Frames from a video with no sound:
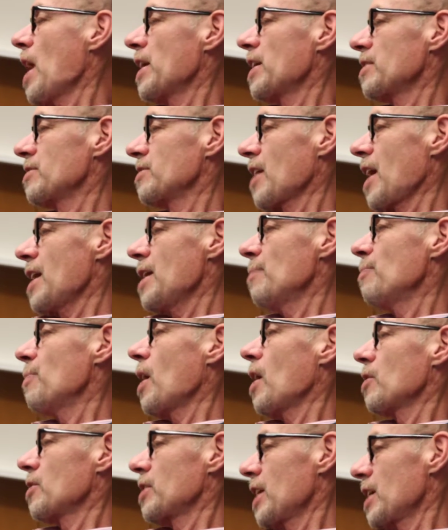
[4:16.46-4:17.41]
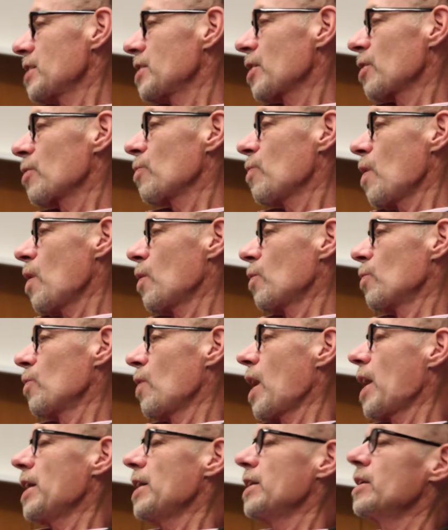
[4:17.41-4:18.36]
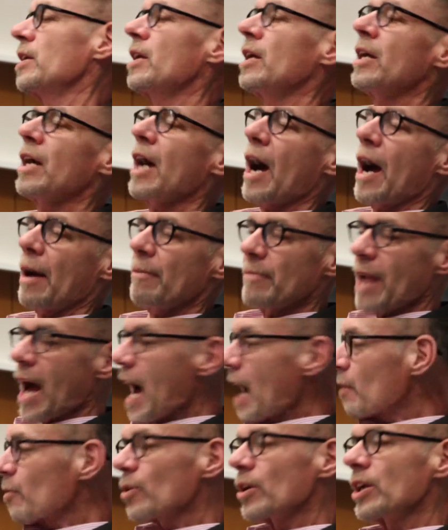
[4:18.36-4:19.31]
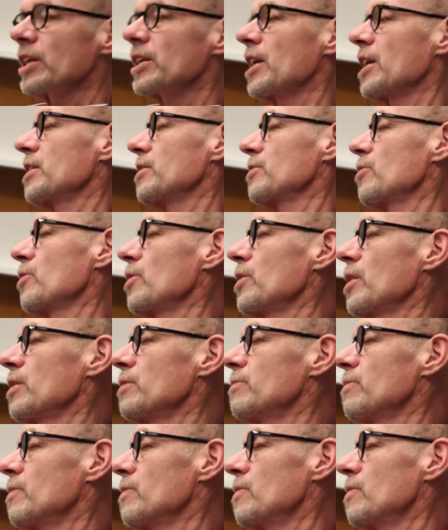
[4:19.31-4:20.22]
how to type. I'll get the quote right. I'm not reading it to you.